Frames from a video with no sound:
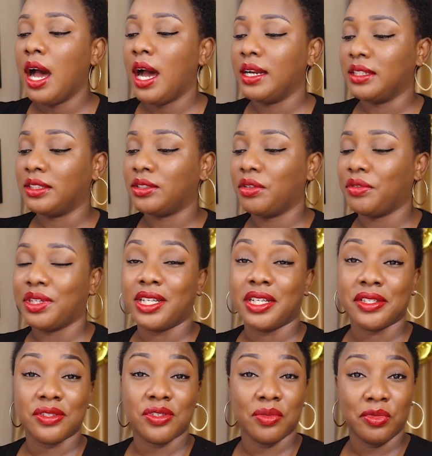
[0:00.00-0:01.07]
and it's not really
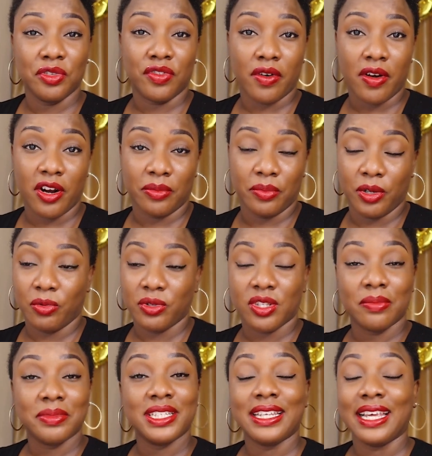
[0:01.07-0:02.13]
easy to move around. But with
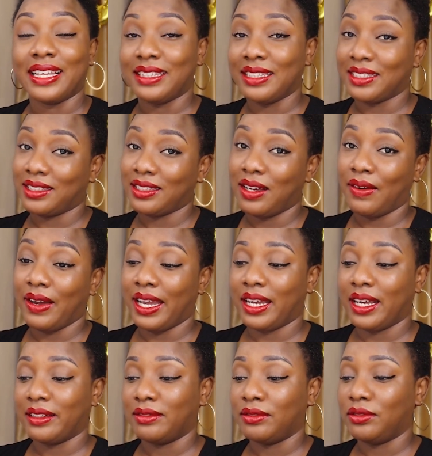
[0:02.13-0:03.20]
something like this now, I
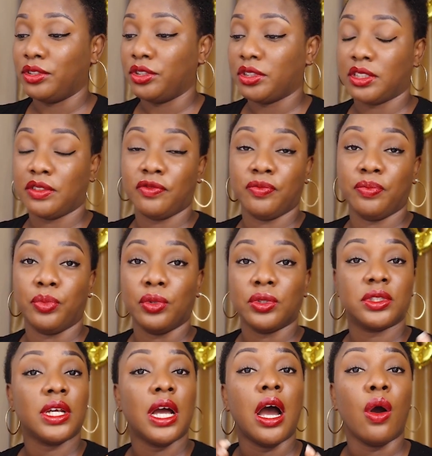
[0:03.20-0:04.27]
can use it
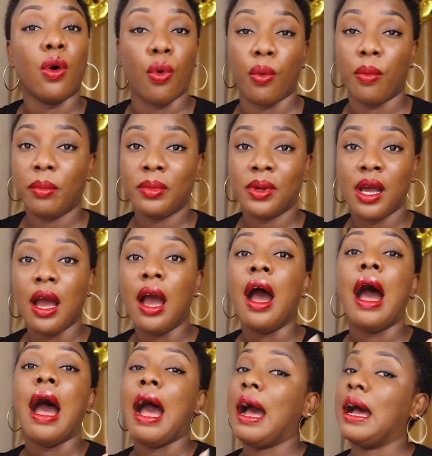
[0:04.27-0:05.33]
both at home
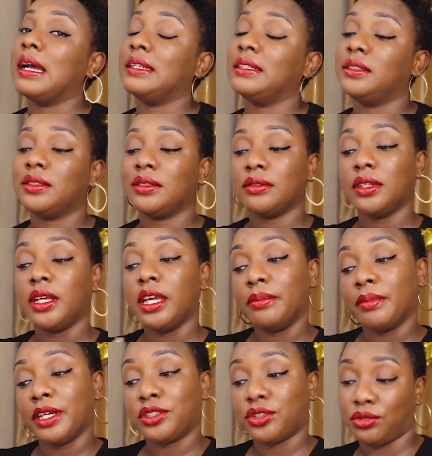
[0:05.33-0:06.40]
and in
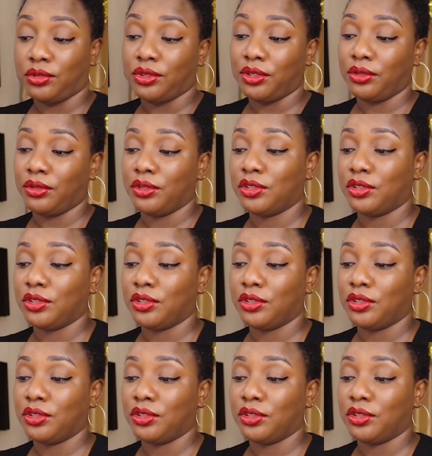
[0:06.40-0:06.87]
my studio.